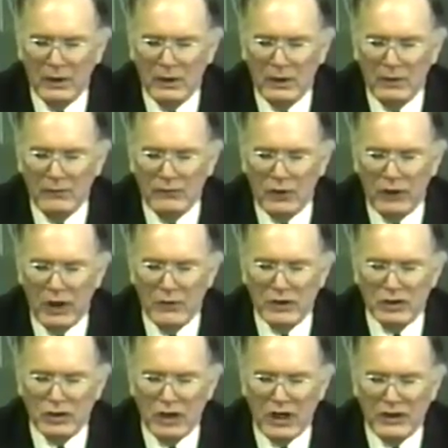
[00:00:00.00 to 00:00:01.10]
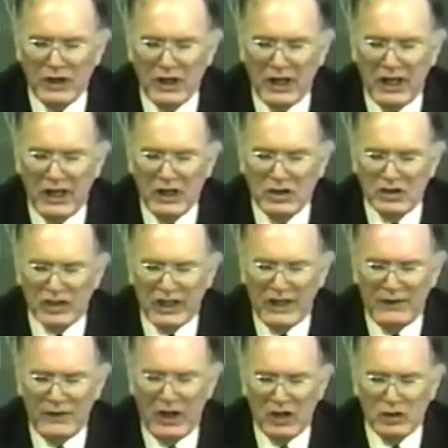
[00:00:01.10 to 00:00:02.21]
For there is nothing hid, save
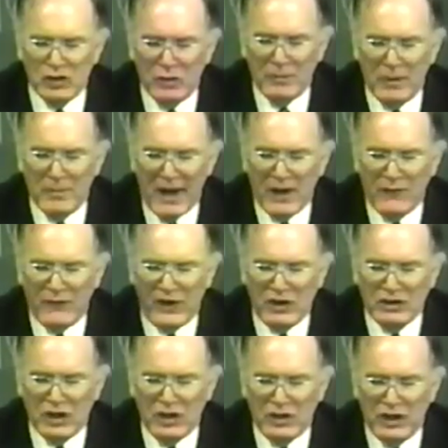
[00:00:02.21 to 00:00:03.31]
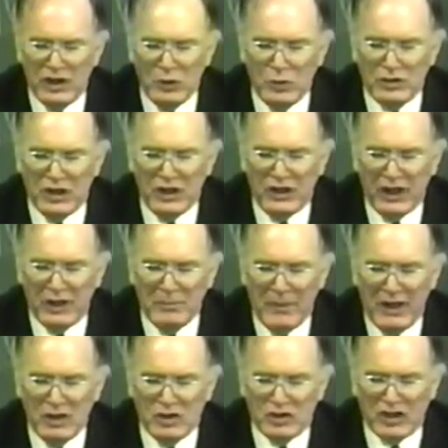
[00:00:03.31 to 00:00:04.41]
that it should be manifested, neither was anything
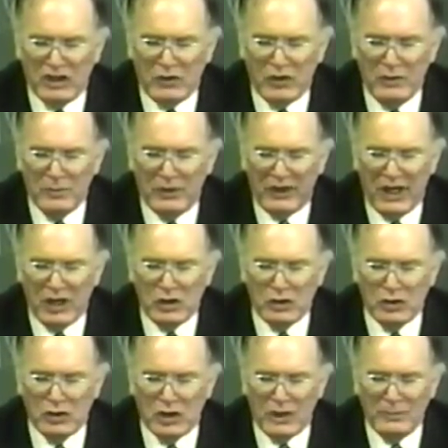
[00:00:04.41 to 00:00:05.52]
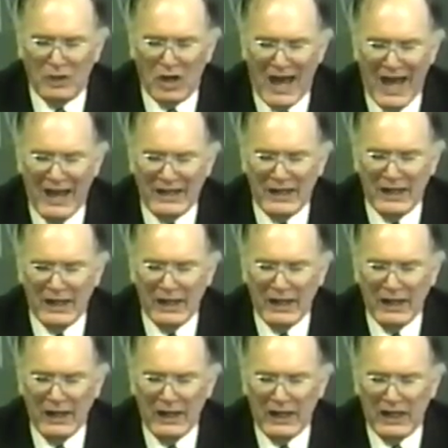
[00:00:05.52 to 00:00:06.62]
made secret, but that it should come to light.
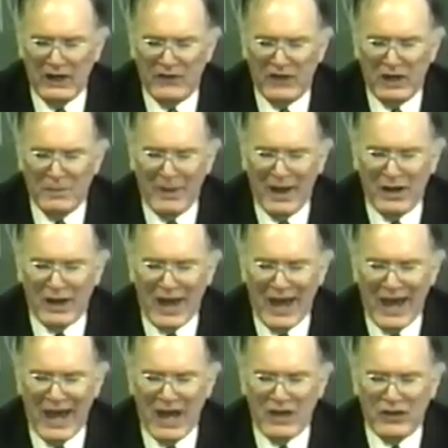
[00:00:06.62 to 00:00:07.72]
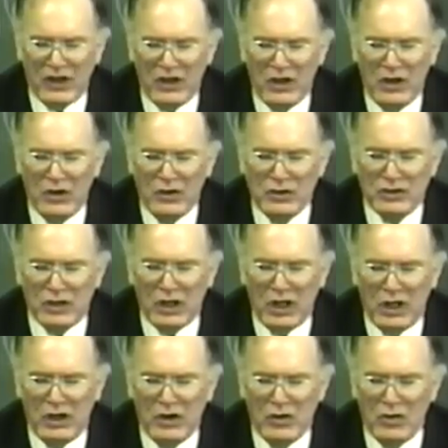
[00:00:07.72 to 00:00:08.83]
If any man hath ears to
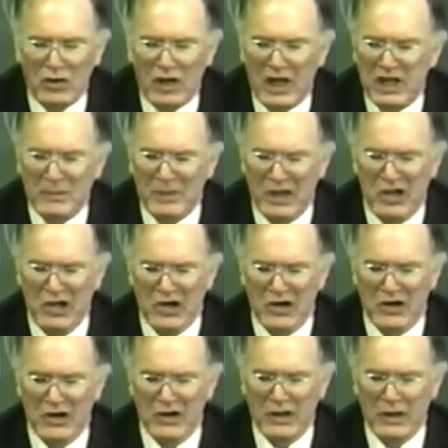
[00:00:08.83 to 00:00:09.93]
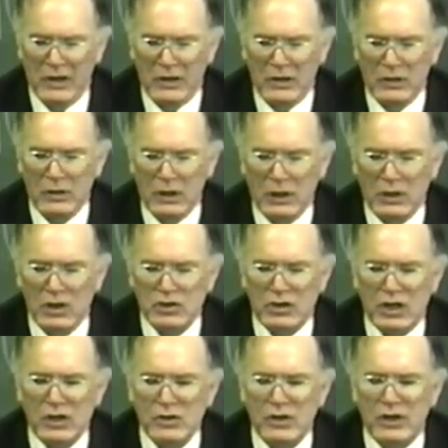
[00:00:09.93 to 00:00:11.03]
hear, let him hear. He said
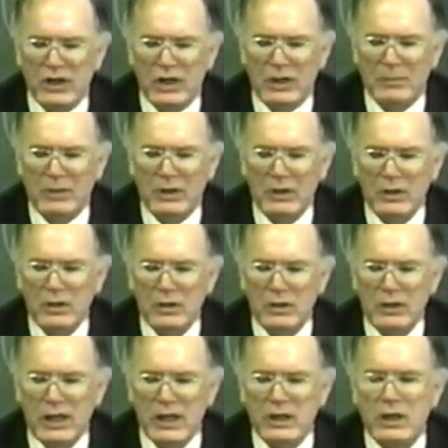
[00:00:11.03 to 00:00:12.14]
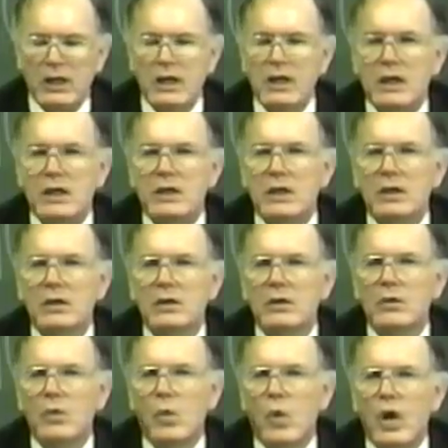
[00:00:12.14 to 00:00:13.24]
unto them, Take heed
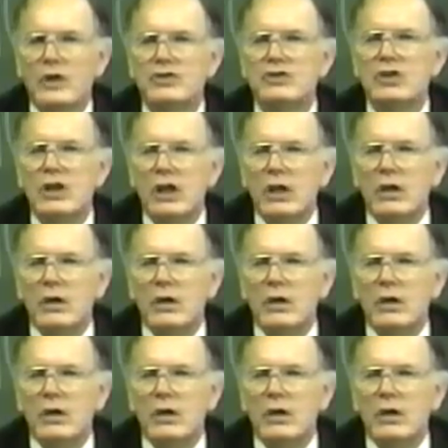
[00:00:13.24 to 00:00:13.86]
what ye hear.